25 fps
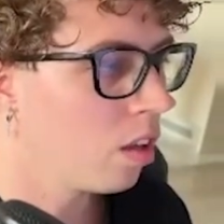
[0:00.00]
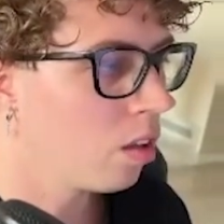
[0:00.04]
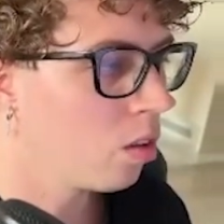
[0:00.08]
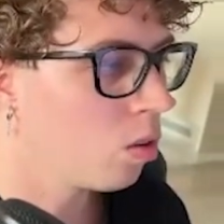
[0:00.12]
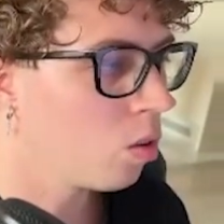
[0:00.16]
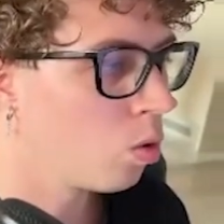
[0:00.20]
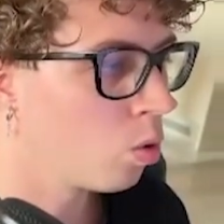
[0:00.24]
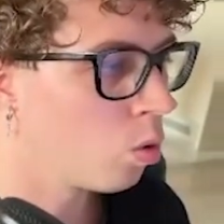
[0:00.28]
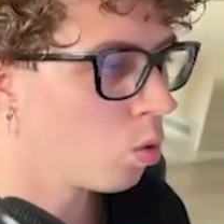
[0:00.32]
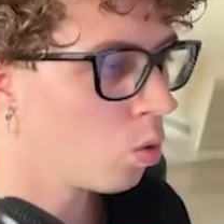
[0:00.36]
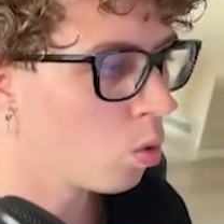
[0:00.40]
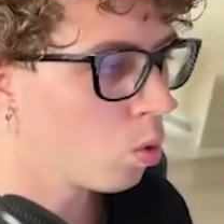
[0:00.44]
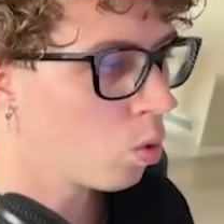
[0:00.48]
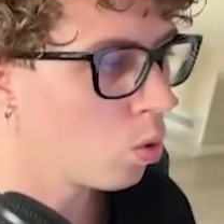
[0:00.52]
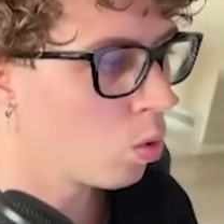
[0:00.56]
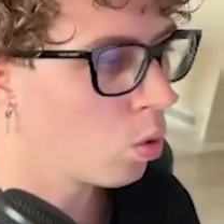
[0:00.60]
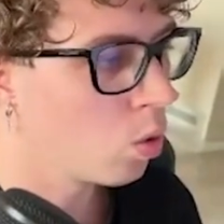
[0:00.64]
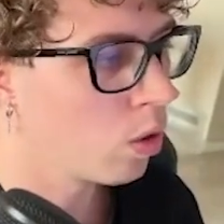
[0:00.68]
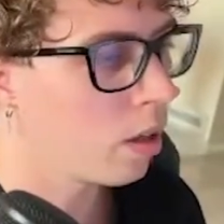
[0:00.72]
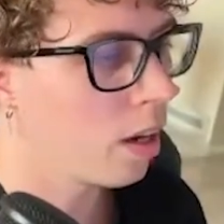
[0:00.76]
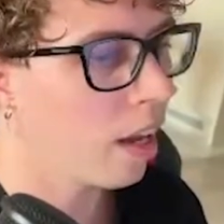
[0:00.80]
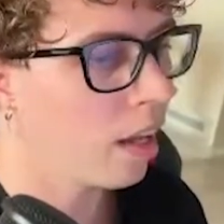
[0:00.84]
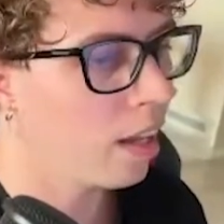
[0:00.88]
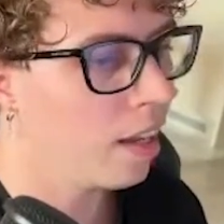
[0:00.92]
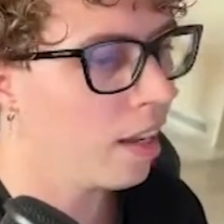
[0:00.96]

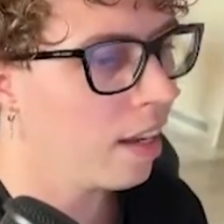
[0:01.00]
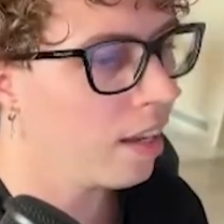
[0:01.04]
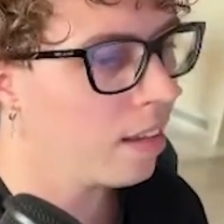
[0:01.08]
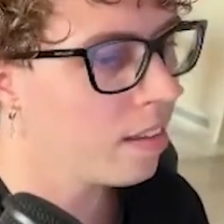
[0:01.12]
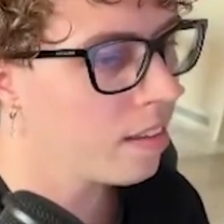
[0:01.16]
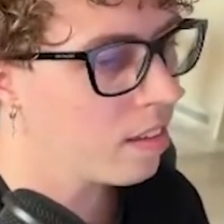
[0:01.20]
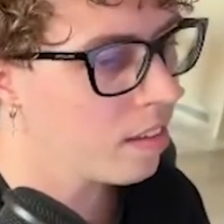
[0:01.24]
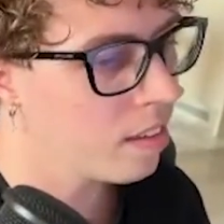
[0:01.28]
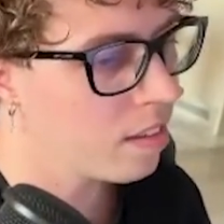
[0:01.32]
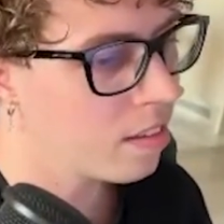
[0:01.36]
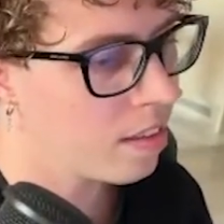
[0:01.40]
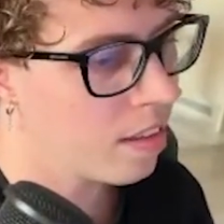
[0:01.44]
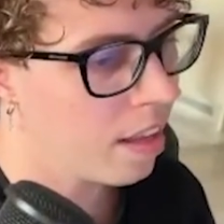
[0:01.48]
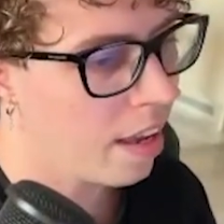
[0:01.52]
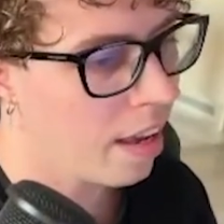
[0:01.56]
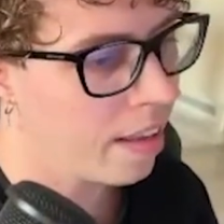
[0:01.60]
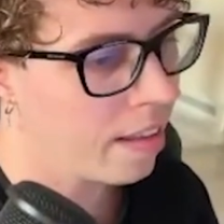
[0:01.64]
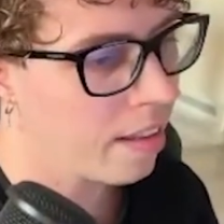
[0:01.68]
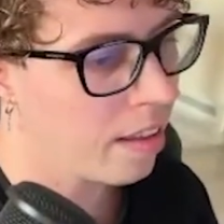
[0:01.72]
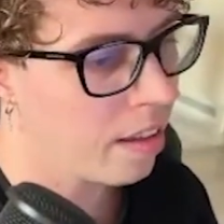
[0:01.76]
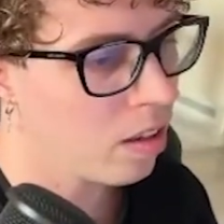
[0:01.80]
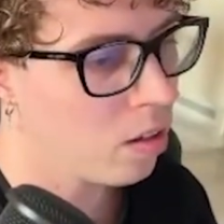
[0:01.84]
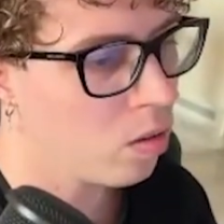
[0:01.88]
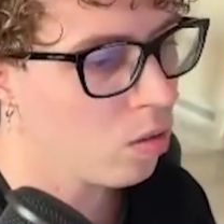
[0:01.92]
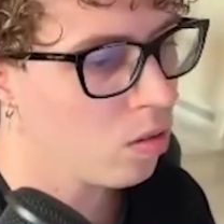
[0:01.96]
To collect this
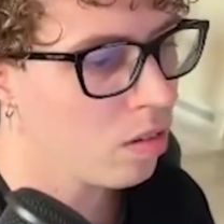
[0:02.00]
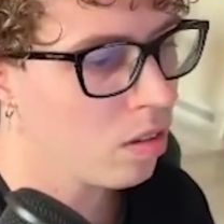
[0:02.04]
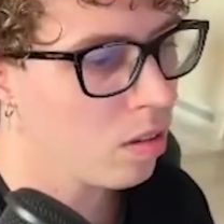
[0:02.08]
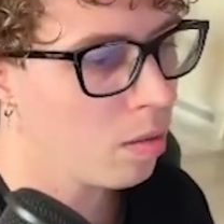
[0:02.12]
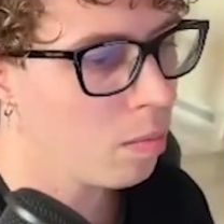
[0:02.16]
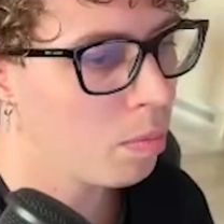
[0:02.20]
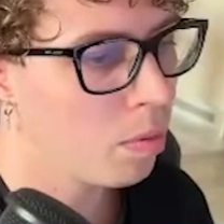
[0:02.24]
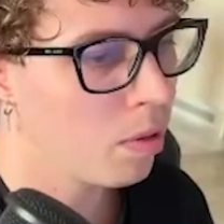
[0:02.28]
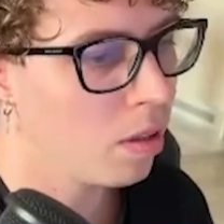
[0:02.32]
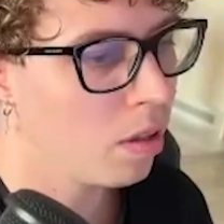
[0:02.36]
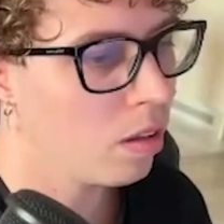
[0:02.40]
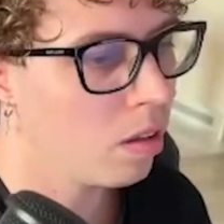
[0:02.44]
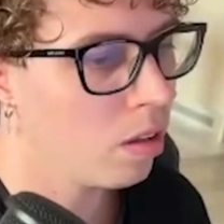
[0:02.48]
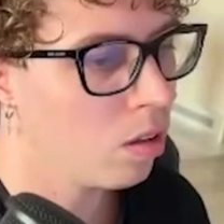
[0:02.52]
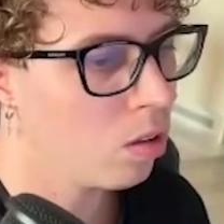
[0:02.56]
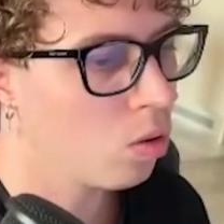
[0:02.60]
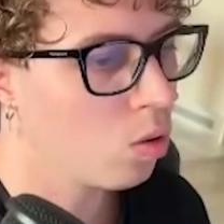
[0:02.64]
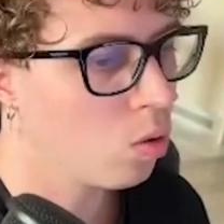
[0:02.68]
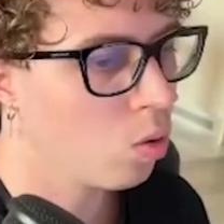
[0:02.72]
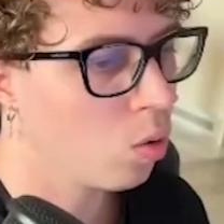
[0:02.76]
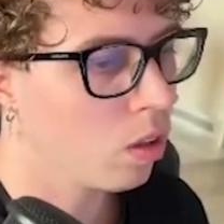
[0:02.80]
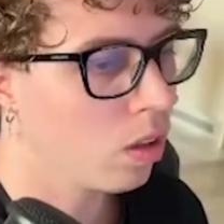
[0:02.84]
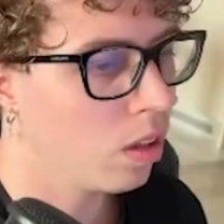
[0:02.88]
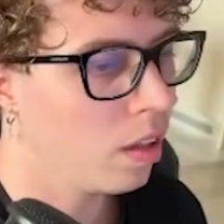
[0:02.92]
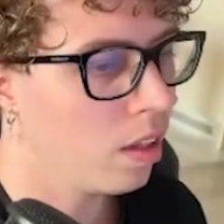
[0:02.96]
data, you simply need
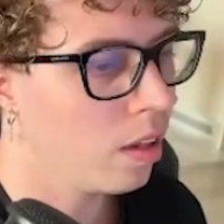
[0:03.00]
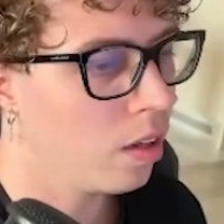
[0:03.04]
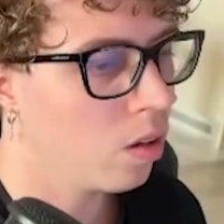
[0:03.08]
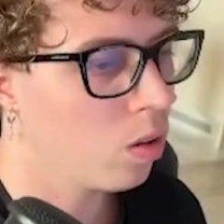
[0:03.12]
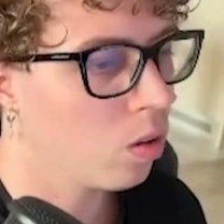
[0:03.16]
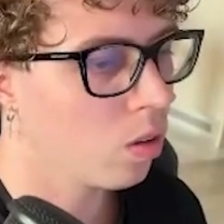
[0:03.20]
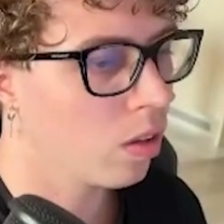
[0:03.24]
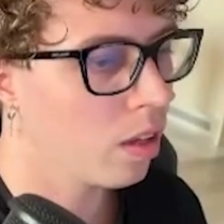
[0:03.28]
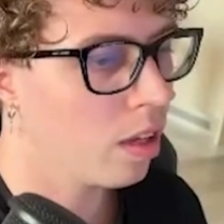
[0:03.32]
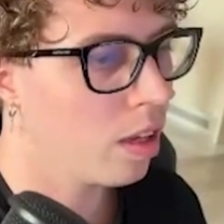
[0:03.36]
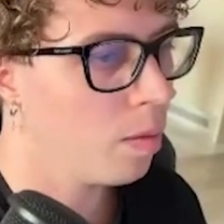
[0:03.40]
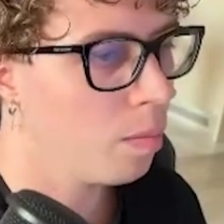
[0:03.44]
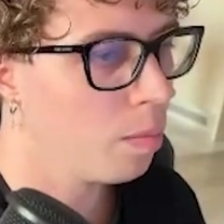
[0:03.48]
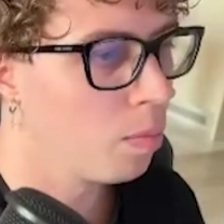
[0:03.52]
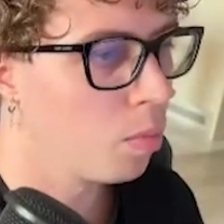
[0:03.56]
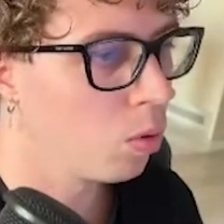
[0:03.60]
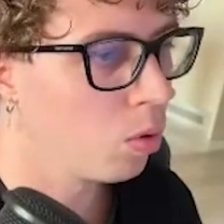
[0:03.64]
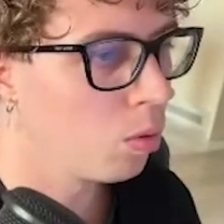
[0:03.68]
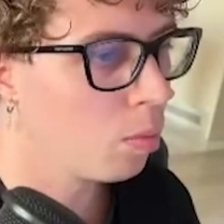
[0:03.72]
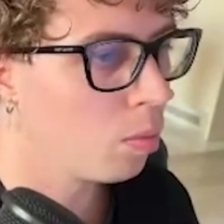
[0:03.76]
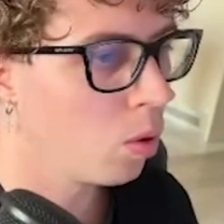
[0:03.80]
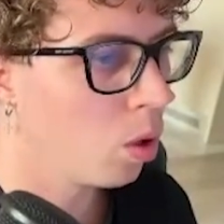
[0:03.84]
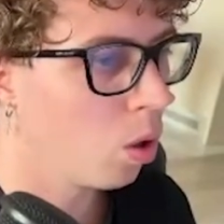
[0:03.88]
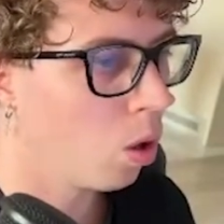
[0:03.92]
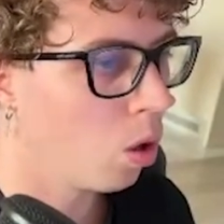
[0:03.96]
to click on
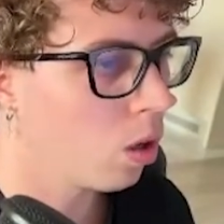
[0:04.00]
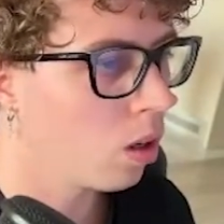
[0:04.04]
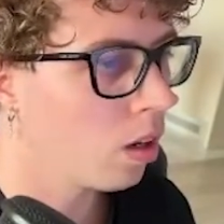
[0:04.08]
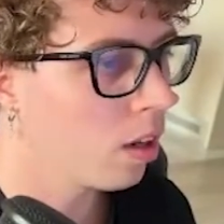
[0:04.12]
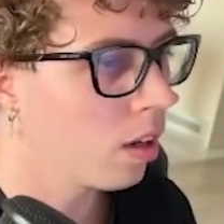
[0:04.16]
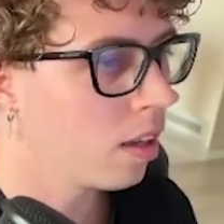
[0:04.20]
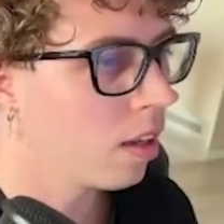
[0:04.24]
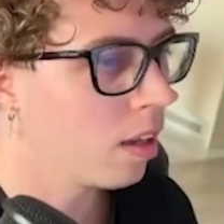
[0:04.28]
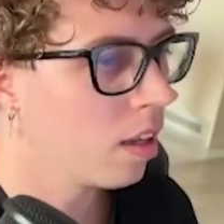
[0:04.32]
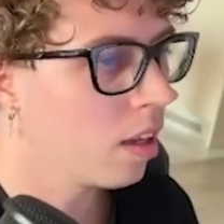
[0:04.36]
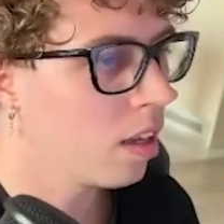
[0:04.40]
input block,